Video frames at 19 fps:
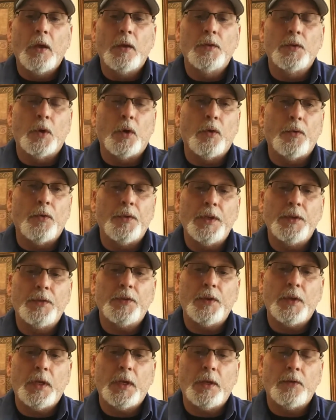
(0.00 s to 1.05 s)
So this
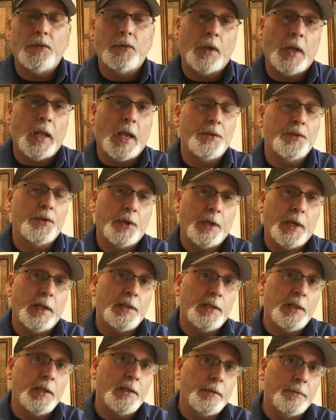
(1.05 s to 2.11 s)
is, and actually I
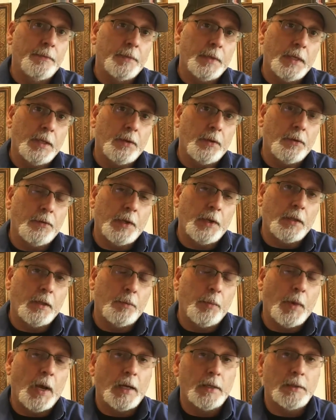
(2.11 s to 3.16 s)
did get the
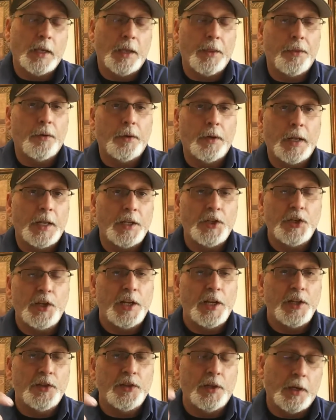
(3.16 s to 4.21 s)
Cichlid box. I thought I
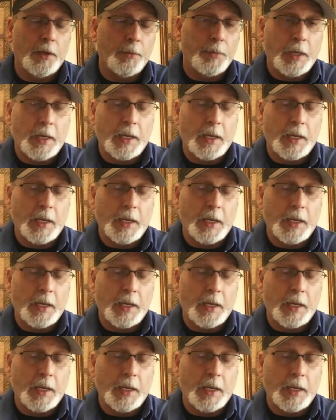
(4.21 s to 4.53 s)
changed it up.